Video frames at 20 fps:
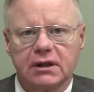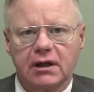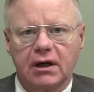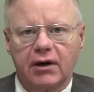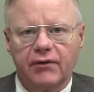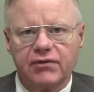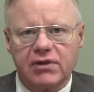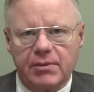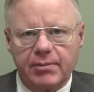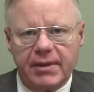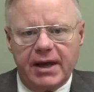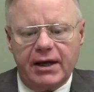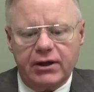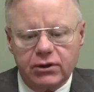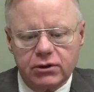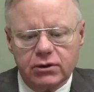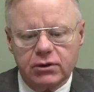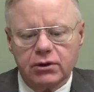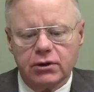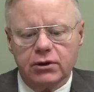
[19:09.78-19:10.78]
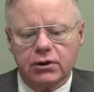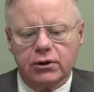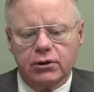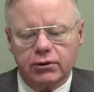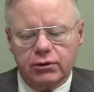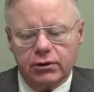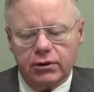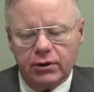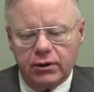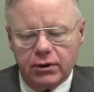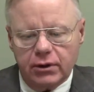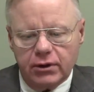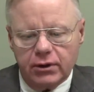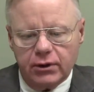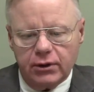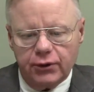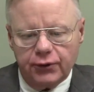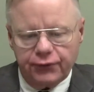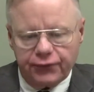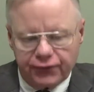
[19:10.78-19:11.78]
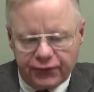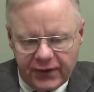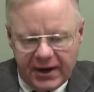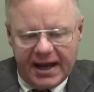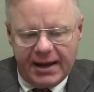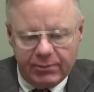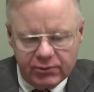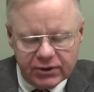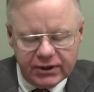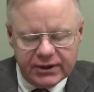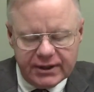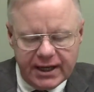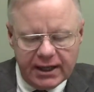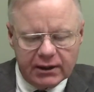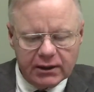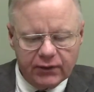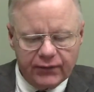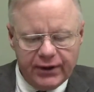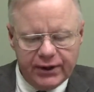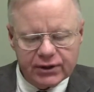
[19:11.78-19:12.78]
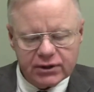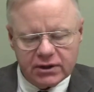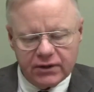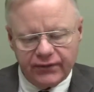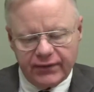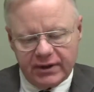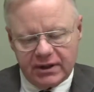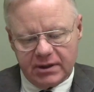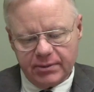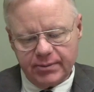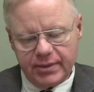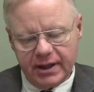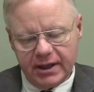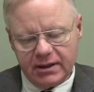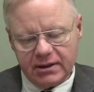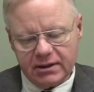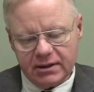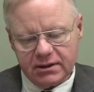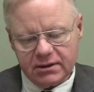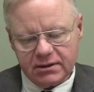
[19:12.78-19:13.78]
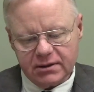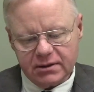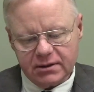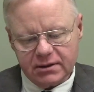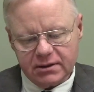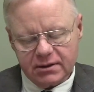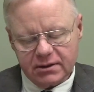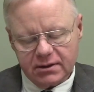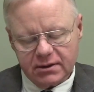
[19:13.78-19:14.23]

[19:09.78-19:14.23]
of the men who framed the Declaration of Independence,